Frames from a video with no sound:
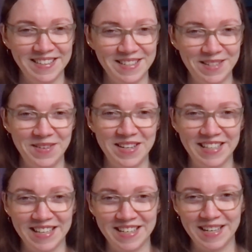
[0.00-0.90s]
Tune in
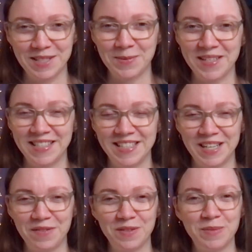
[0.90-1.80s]
again next
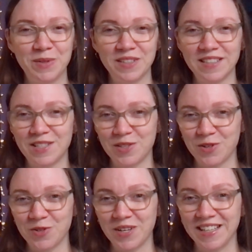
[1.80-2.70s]
Wednesday for more Star
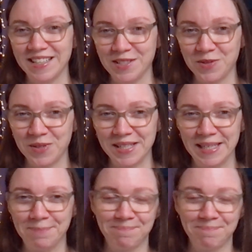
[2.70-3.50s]
Trek history.